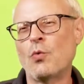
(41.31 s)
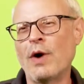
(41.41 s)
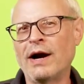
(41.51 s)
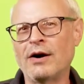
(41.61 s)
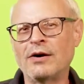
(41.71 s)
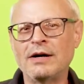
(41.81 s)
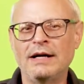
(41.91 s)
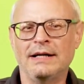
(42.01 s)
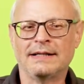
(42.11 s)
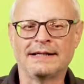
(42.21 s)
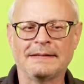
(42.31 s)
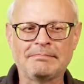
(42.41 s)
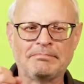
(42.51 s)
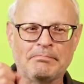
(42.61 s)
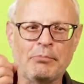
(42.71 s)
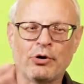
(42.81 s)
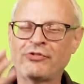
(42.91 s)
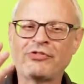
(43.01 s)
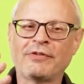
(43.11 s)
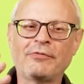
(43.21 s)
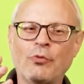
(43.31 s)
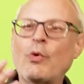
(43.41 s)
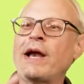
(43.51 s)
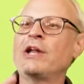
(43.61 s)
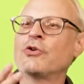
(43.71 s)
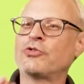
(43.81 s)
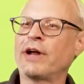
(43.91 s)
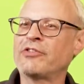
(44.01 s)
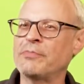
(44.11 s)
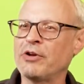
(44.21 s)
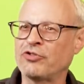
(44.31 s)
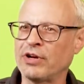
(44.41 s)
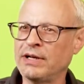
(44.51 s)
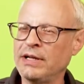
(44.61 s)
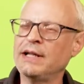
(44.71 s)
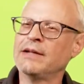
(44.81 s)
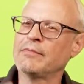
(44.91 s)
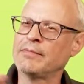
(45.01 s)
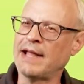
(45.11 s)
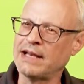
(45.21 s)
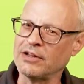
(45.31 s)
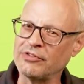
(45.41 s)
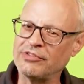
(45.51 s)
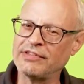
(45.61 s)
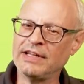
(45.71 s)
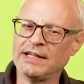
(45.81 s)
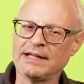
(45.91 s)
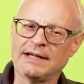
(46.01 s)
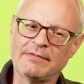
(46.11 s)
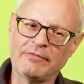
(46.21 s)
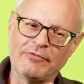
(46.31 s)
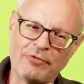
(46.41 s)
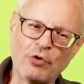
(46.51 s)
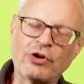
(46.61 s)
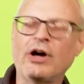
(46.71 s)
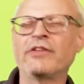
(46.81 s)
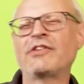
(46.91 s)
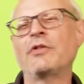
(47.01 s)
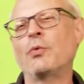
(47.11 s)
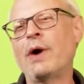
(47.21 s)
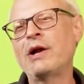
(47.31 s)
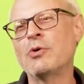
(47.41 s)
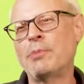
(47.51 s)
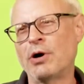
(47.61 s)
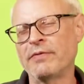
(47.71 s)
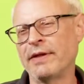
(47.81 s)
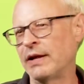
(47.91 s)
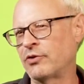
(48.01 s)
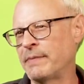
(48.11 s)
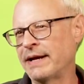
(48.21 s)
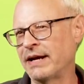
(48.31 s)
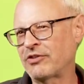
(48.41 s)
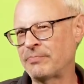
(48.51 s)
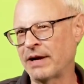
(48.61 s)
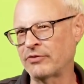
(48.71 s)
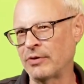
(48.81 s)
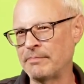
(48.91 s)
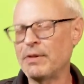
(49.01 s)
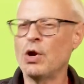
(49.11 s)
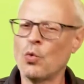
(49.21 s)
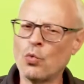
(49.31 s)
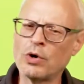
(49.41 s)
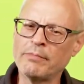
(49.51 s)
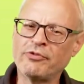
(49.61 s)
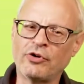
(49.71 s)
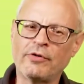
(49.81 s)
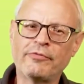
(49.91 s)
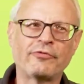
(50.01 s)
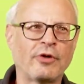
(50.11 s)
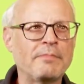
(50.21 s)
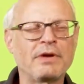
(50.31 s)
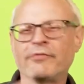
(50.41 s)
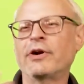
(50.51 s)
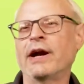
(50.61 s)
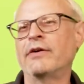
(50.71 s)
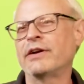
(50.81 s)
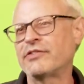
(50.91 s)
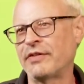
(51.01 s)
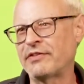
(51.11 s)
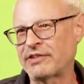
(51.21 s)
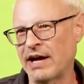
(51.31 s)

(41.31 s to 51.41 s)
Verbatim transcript: where uh, bursts of radio transmission, that is, uh, photons in the radio part of the electromagnetic spectrum, were observed from different areas on the